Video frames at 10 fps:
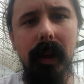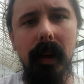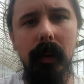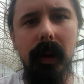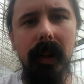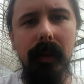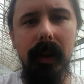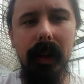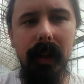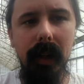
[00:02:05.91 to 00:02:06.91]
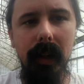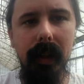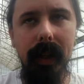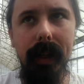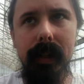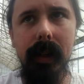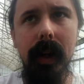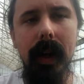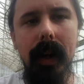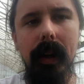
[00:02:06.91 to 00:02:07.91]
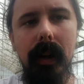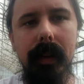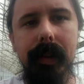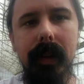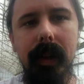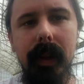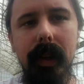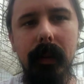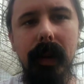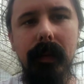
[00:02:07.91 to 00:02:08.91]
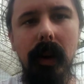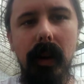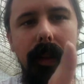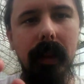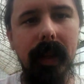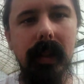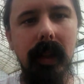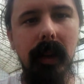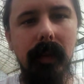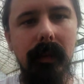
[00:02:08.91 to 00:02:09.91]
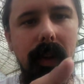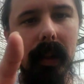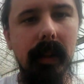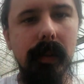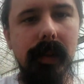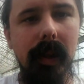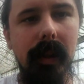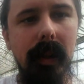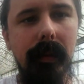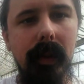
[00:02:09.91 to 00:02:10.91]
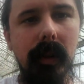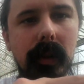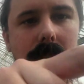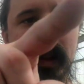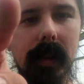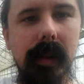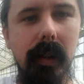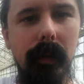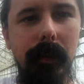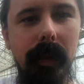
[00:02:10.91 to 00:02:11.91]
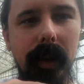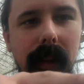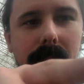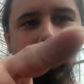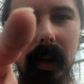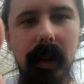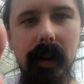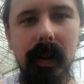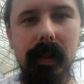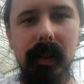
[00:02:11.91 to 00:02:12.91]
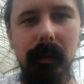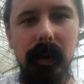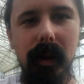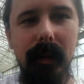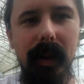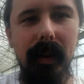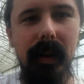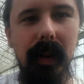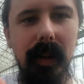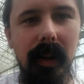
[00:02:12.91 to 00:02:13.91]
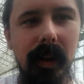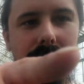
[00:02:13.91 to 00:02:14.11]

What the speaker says: We're going to leave a link here at the end so that we have all the links to the different videos and the different nutrients, hopefully in this area somewhere around here,